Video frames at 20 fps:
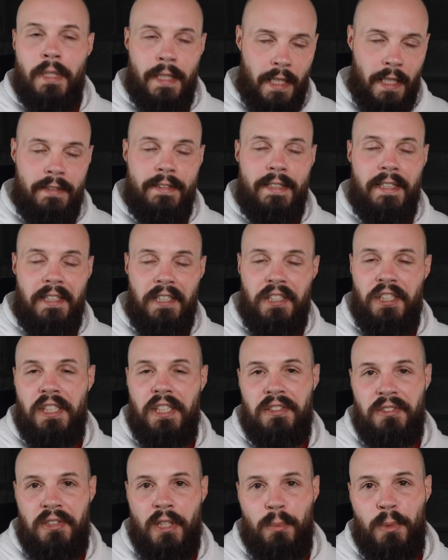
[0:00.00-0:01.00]
Again, DDG
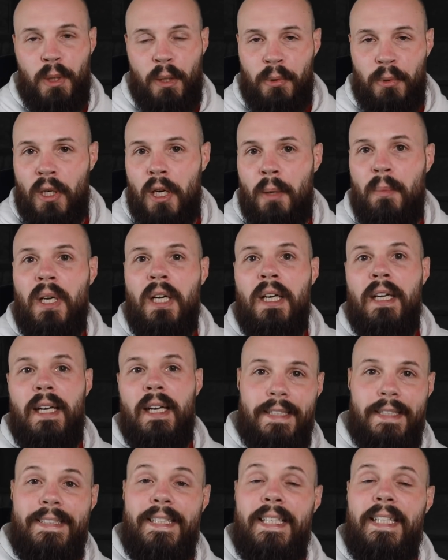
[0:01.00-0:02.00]
is dub-dub-grub,
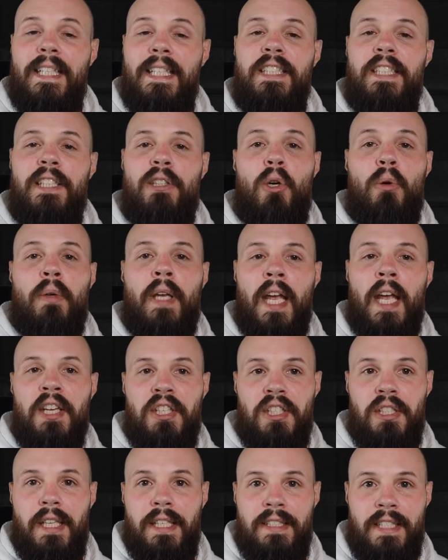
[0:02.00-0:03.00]
and DDG
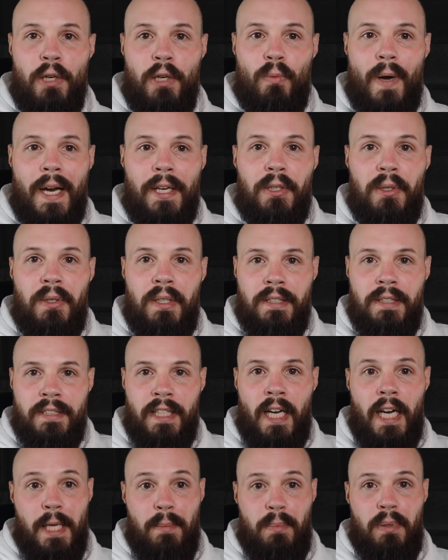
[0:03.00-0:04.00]
location is a record
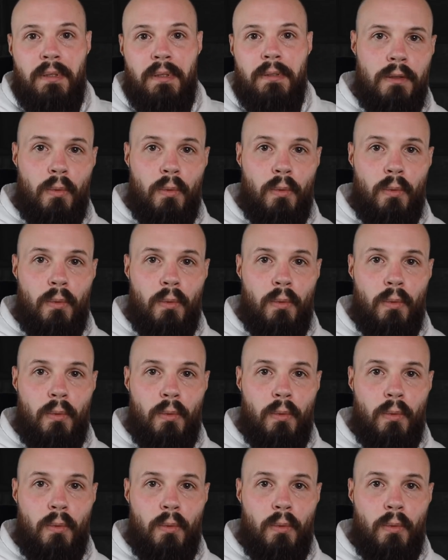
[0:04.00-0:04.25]
type.